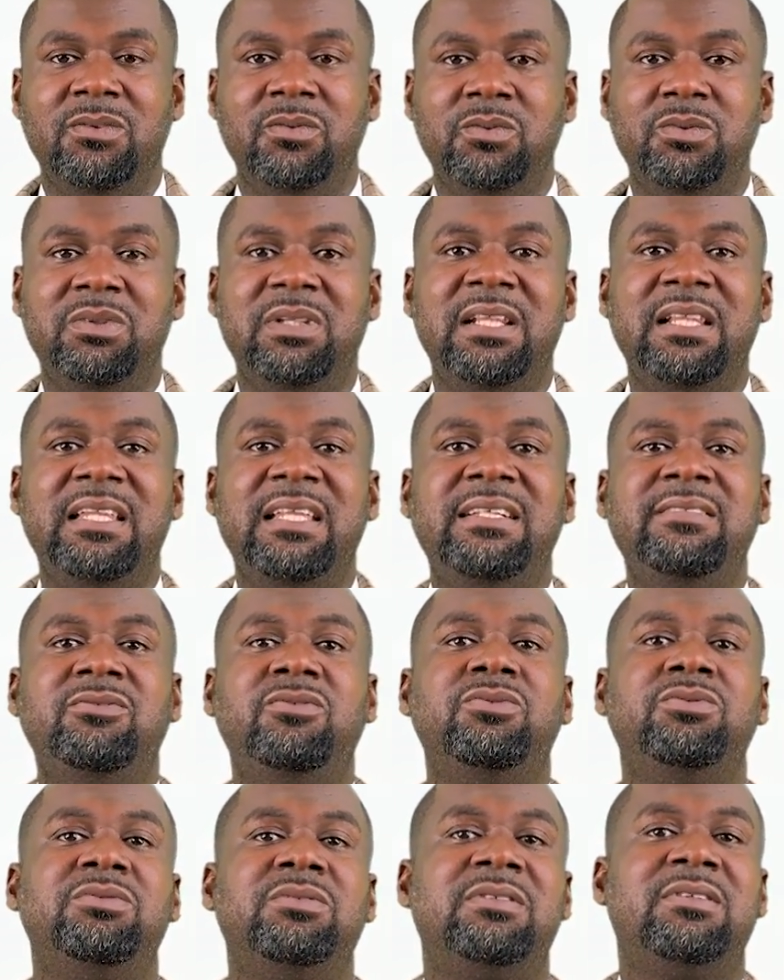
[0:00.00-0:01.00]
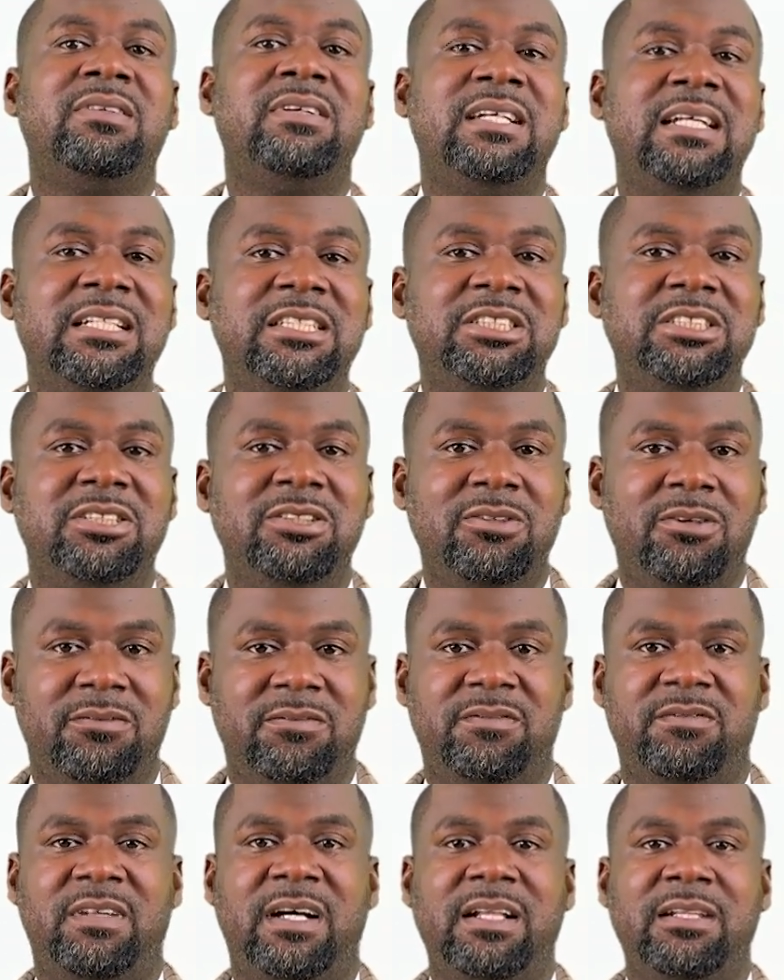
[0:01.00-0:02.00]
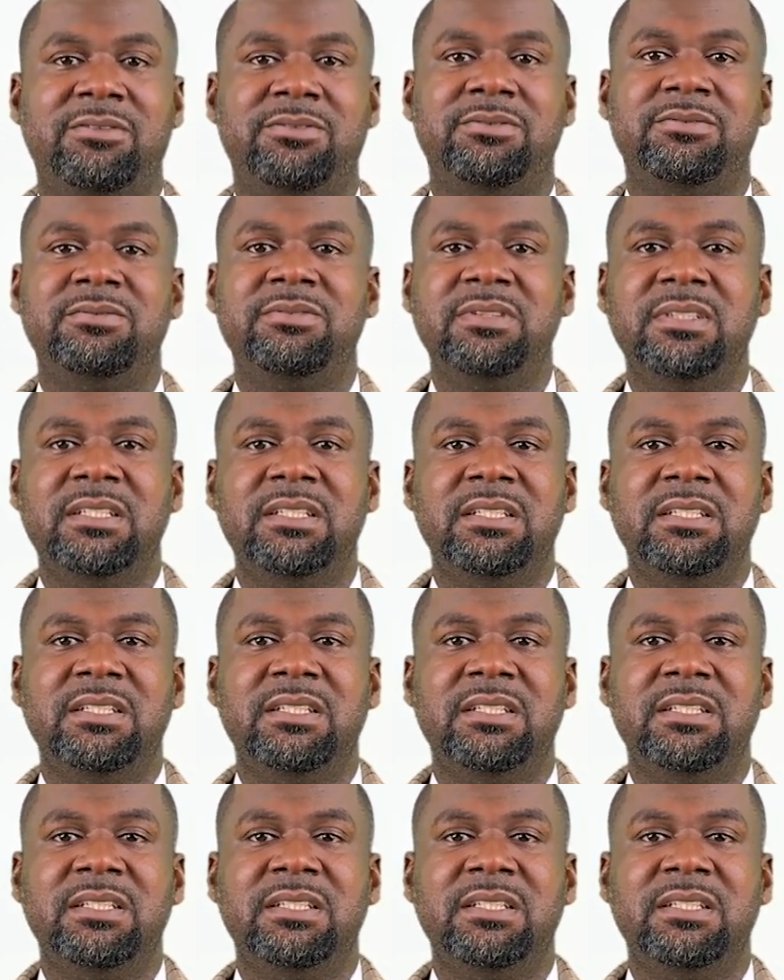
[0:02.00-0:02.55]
will lead to creation of value